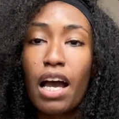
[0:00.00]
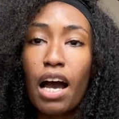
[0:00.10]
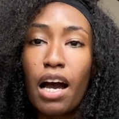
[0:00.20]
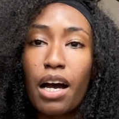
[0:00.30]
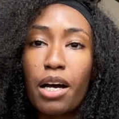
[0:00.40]

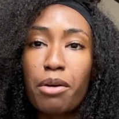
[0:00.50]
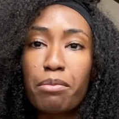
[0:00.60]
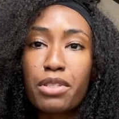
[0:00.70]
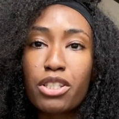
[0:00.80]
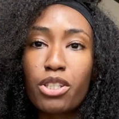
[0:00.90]

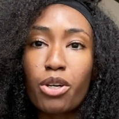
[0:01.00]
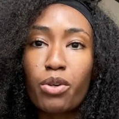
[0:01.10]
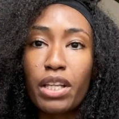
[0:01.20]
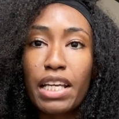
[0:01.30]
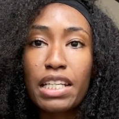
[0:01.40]

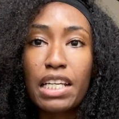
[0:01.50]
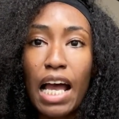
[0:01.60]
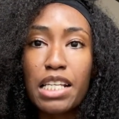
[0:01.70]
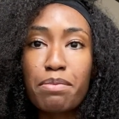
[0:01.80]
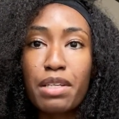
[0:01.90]
So LinkedIn
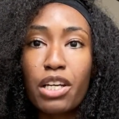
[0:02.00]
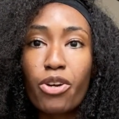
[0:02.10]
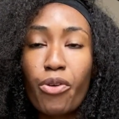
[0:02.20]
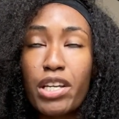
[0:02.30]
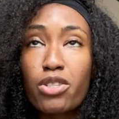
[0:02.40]
has been a
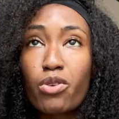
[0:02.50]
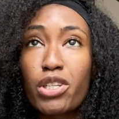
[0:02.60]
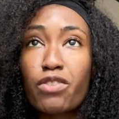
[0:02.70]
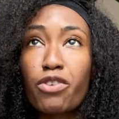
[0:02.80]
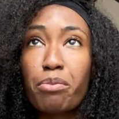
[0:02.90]
great
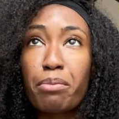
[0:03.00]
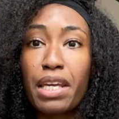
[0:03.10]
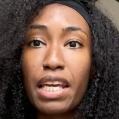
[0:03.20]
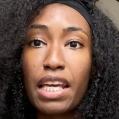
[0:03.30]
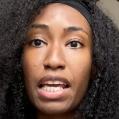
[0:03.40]
source for
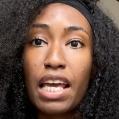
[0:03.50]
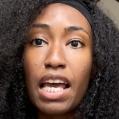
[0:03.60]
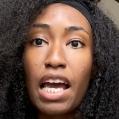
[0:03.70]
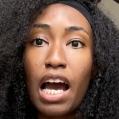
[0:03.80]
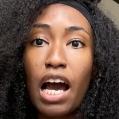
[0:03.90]
me
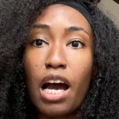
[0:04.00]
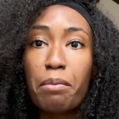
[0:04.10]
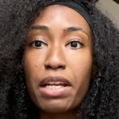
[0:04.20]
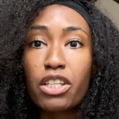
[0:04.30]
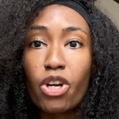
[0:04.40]

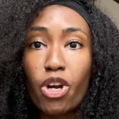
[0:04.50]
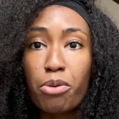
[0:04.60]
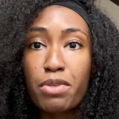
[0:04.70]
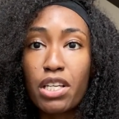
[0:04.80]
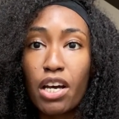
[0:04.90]
in
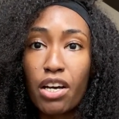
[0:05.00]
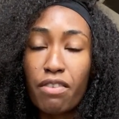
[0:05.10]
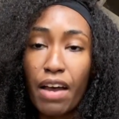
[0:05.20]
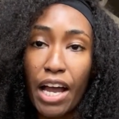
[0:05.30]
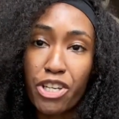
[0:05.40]
terms
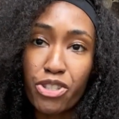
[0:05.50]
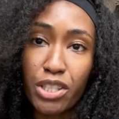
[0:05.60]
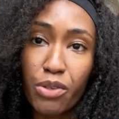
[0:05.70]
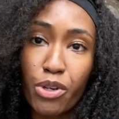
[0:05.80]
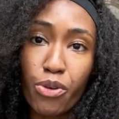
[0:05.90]
of
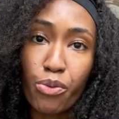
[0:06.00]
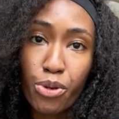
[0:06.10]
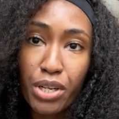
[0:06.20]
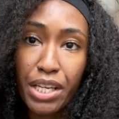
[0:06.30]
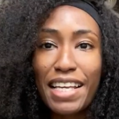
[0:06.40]
actually
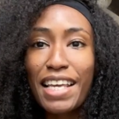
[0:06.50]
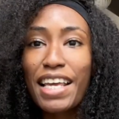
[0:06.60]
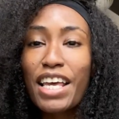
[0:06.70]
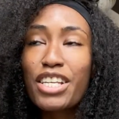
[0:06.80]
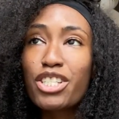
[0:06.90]
recruiting.
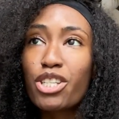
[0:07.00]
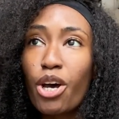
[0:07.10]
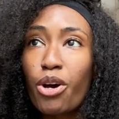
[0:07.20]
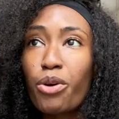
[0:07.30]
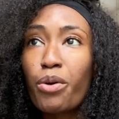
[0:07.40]

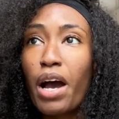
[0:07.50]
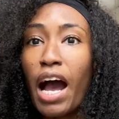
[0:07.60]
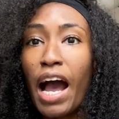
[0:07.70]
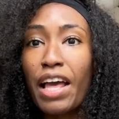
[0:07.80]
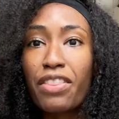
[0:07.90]
So
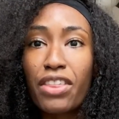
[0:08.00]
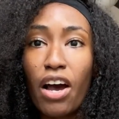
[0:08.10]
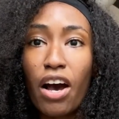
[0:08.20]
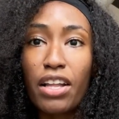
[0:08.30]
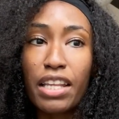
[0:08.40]
I
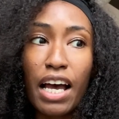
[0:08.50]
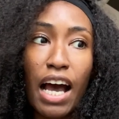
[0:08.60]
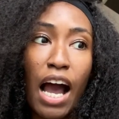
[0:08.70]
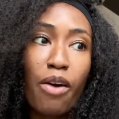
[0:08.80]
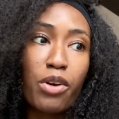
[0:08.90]
thought that
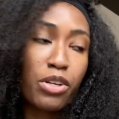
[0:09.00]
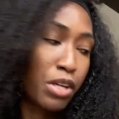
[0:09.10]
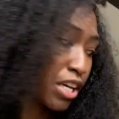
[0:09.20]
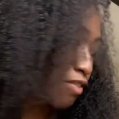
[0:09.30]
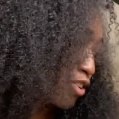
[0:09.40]
I would
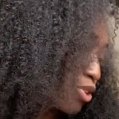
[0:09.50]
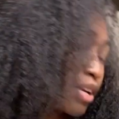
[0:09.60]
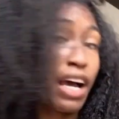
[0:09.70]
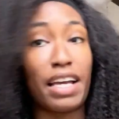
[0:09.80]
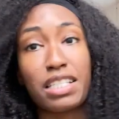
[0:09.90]
give you
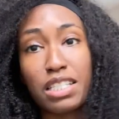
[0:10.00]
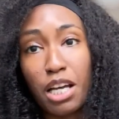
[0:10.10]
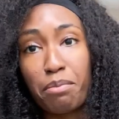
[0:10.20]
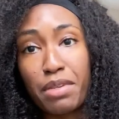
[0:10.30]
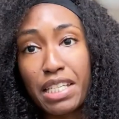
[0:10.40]
guys
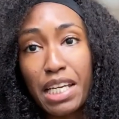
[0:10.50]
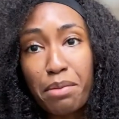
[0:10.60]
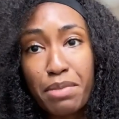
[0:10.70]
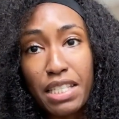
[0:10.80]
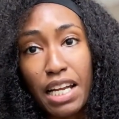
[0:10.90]
some
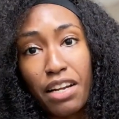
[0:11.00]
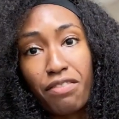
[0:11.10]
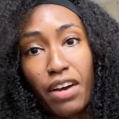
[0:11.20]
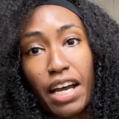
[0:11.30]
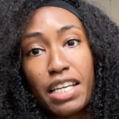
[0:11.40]
tips and
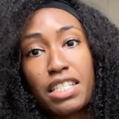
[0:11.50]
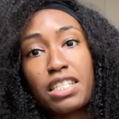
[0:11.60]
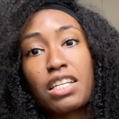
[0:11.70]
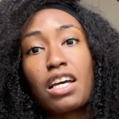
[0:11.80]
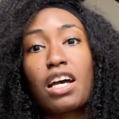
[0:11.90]

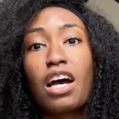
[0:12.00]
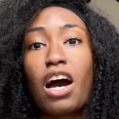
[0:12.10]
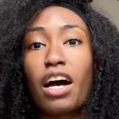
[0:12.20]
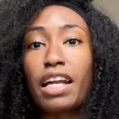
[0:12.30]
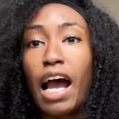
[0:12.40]
advice
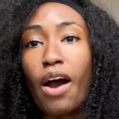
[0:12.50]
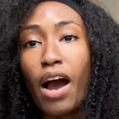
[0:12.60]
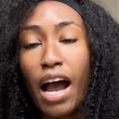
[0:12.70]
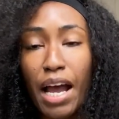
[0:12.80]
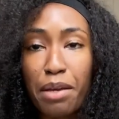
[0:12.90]
on how
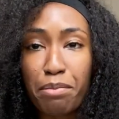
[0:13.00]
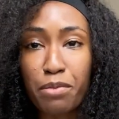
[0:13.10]
I